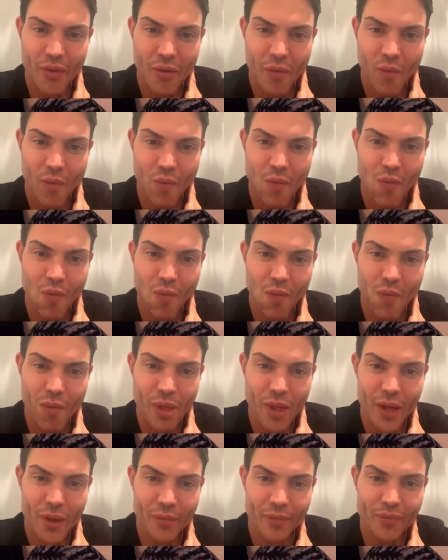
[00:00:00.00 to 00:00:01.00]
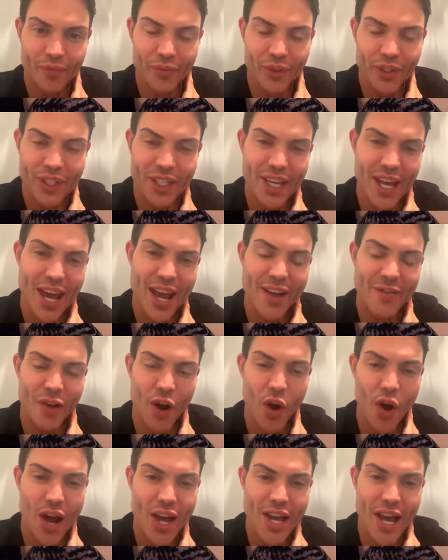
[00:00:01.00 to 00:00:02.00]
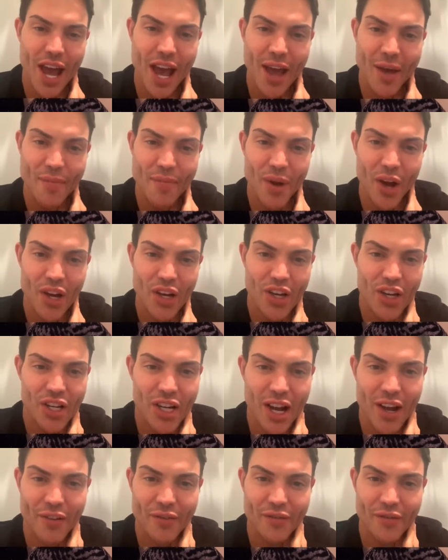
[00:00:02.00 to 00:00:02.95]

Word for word: of habit, Bob. Yeah, I am, but I couldn't have,